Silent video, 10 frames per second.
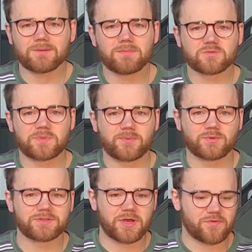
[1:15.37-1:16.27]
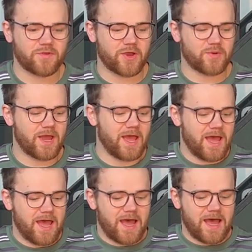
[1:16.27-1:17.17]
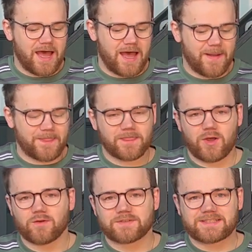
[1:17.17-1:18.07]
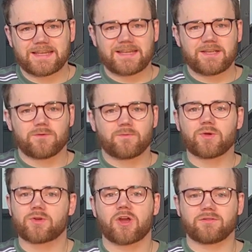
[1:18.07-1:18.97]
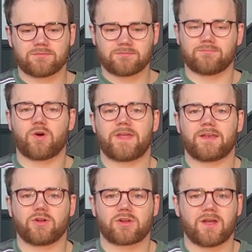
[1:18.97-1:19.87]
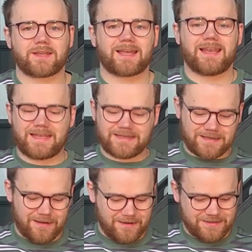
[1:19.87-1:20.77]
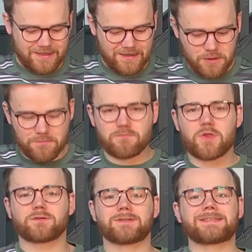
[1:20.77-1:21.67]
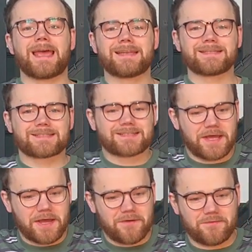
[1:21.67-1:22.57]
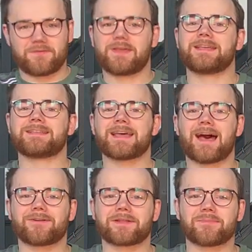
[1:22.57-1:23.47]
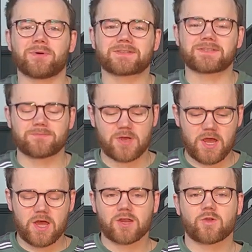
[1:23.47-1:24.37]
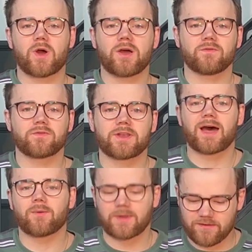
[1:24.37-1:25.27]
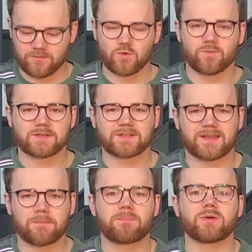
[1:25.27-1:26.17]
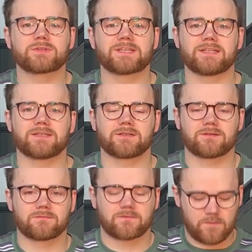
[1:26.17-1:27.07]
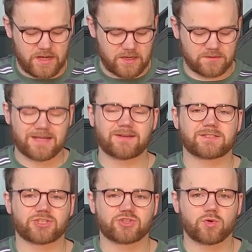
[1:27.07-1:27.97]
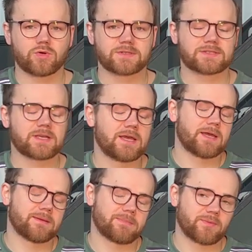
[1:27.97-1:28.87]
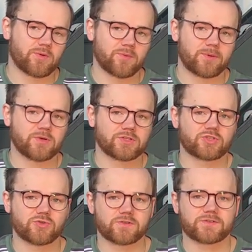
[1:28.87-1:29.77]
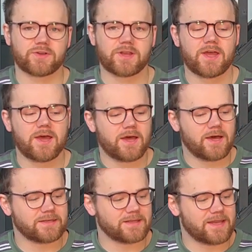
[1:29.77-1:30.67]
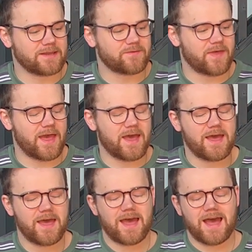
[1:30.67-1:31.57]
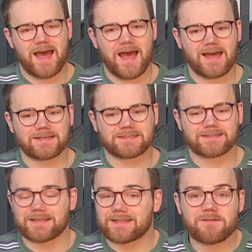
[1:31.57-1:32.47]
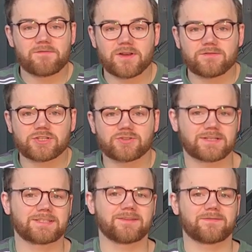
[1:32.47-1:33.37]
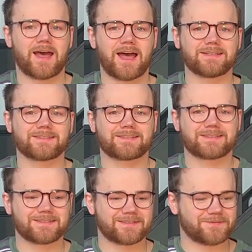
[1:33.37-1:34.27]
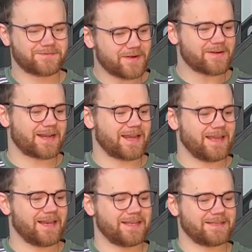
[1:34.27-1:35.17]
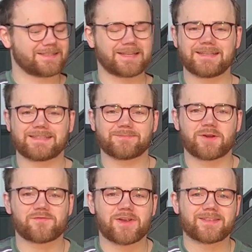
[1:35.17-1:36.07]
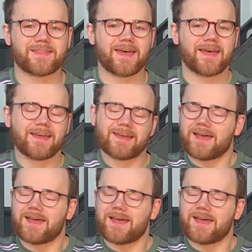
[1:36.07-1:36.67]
Most people don't though. Obviously we all know what they look like. A leotard tends to V down at the bottom. Quite often we have them almost like a built-in where it goes down into shorts. People normally put shorts on underneath there. And they're very restrictive, as very clearly stated by Fred there.